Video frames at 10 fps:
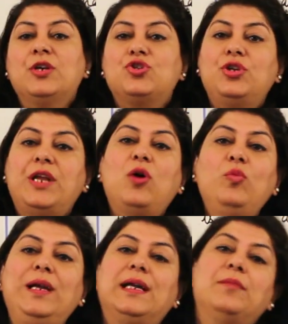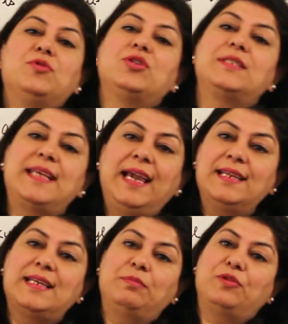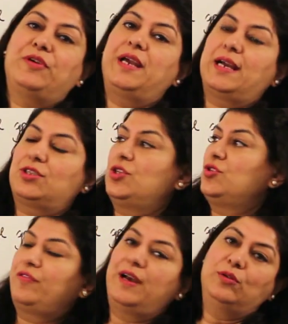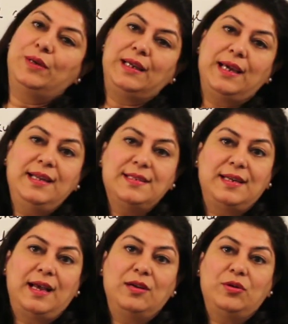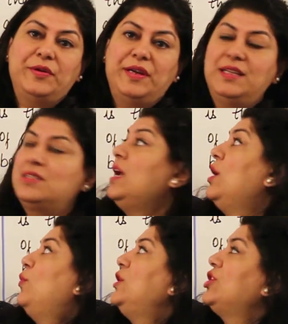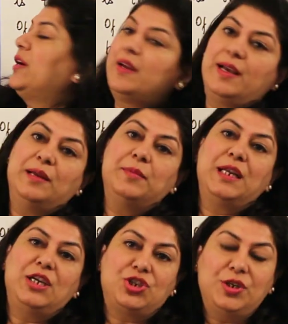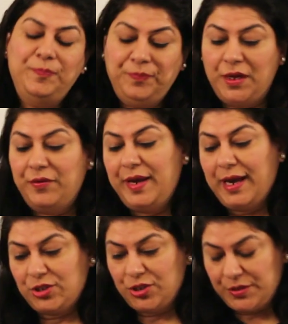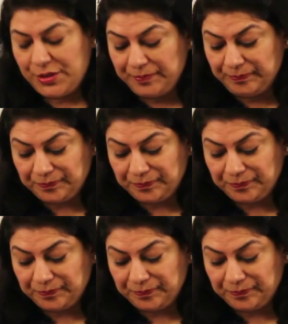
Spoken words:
So now we'll come to the second type of reactions of haloalkanes and haloarenes, which are elimination reactions.